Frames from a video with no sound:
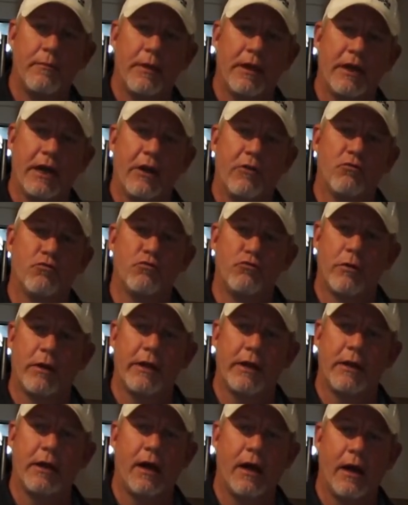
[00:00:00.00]
them in a
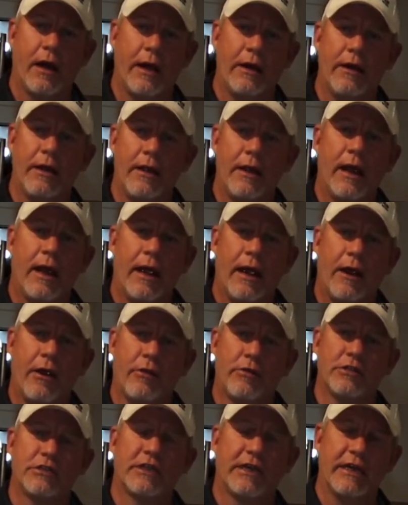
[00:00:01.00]
red hot
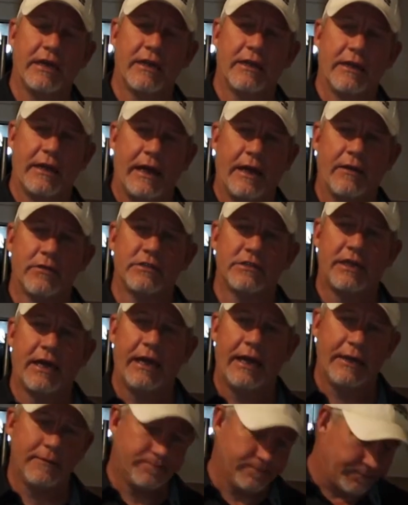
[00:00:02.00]
iron skillet
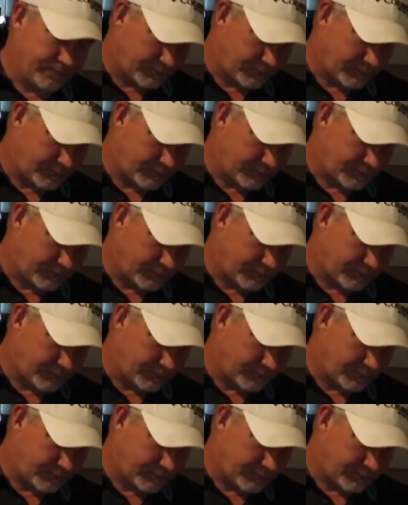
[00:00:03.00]
outside.